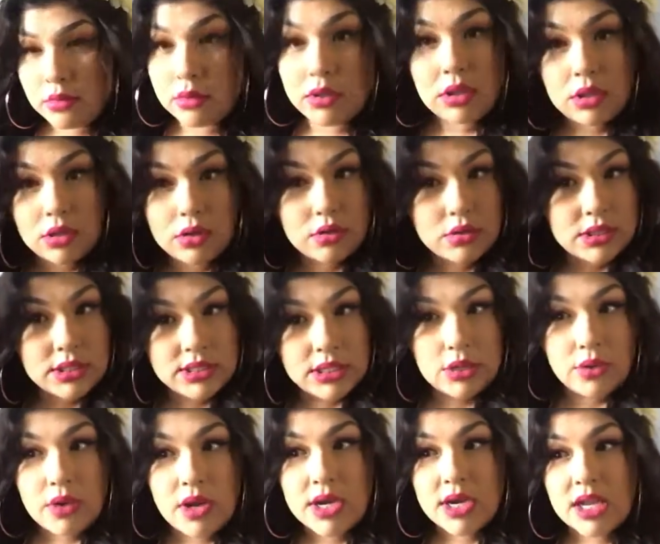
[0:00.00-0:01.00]
you know
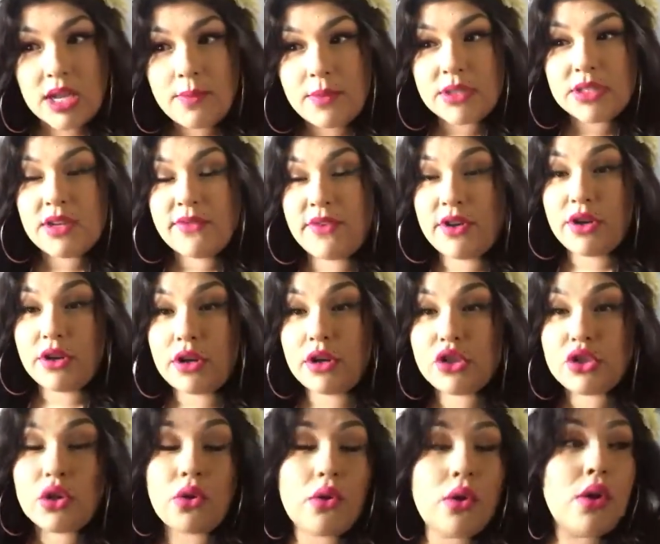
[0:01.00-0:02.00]
doesn't know how to keep herself under
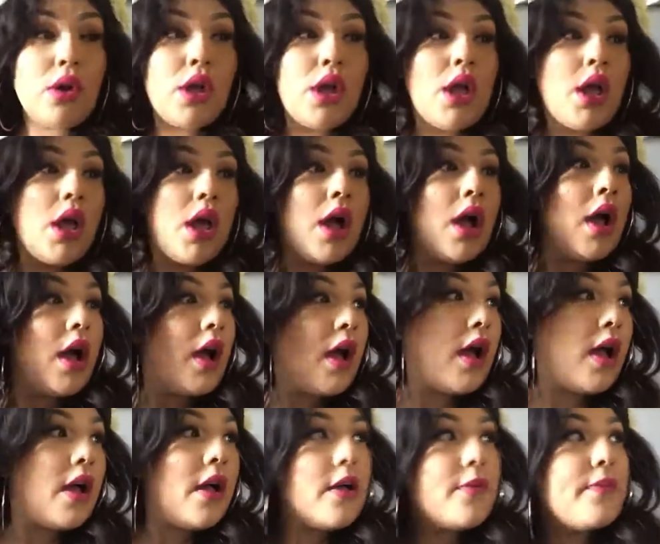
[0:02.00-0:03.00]
control
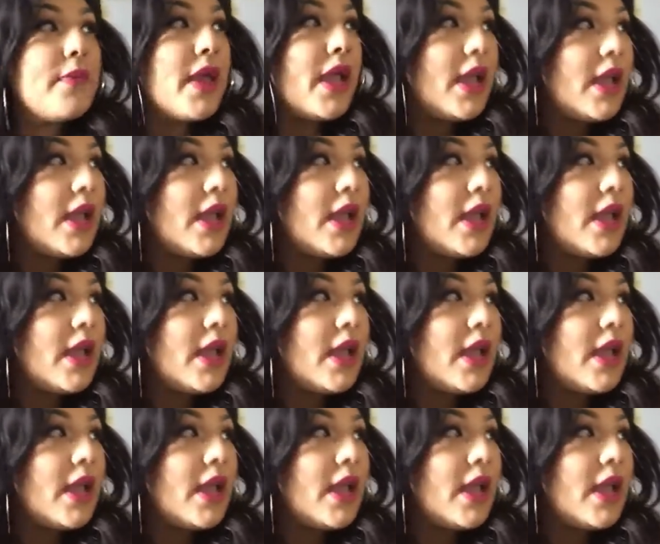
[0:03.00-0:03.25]
um,